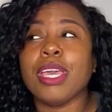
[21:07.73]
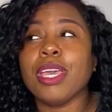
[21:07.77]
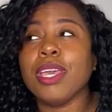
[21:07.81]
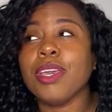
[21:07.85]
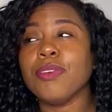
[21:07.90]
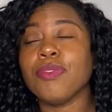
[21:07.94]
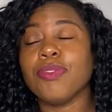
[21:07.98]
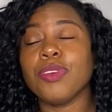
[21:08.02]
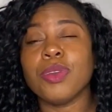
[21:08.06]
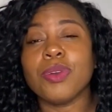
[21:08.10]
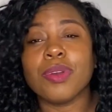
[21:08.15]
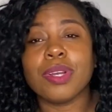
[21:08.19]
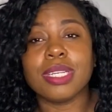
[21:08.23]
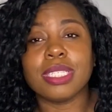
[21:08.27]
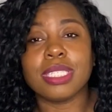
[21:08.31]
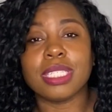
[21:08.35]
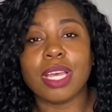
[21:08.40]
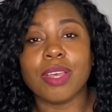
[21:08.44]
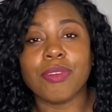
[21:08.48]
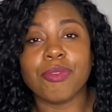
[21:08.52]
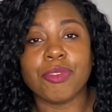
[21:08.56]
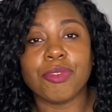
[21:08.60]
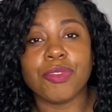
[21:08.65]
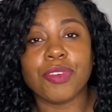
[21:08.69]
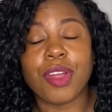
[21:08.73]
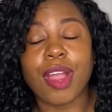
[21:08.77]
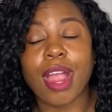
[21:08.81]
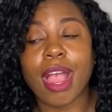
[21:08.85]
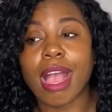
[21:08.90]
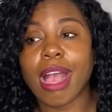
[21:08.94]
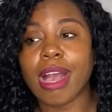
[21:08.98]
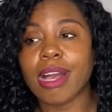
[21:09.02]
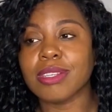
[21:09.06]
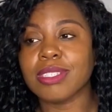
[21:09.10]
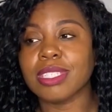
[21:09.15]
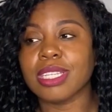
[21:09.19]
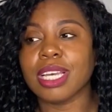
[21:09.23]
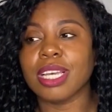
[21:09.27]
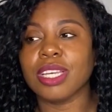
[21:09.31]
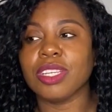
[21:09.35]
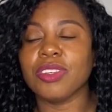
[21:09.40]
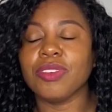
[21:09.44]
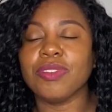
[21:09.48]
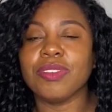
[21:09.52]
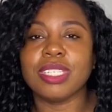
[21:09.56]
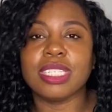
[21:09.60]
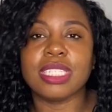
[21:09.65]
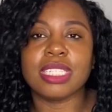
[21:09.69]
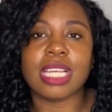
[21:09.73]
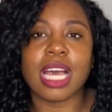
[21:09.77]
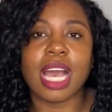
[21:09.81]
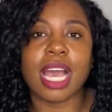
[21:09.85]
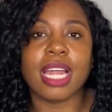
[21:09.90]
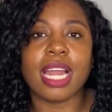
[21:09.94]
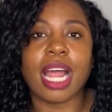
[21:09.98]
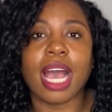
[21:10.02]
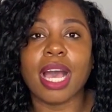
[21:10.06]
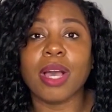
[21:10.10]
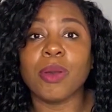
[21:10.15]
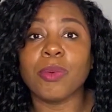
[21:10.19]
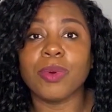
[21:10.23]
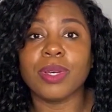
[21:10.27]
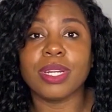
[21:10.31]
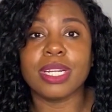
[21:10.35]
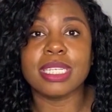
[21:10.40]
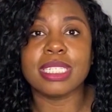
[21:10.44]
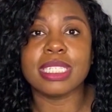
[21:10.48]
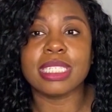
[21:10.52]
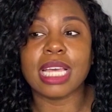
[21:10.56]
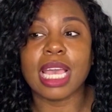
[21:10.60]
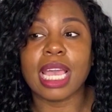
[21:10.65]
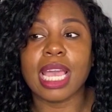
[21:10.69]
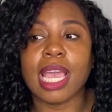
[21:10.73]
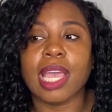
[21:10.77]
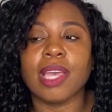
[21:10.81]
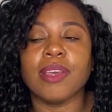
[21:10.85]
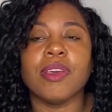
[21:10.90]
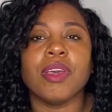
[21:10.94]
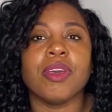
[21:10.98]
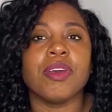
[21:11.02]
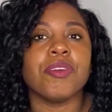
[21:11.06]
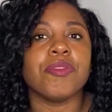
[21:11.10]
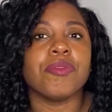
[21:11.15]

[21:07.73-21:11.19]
if you are saving for a house and you decide I want to save